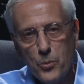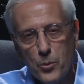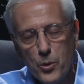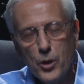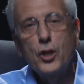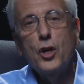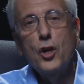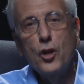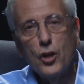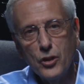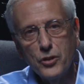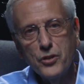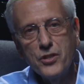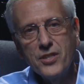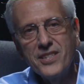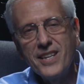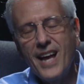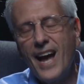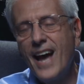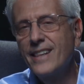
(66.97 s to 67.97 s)
were
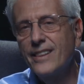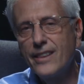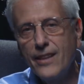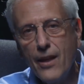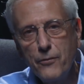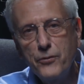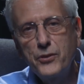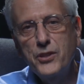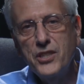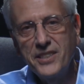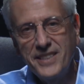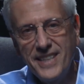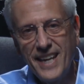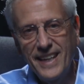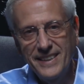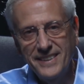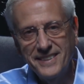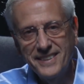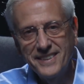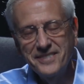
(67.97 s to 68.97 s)
girls. I loved to
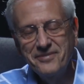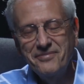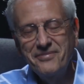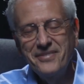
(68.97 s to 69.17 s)
date.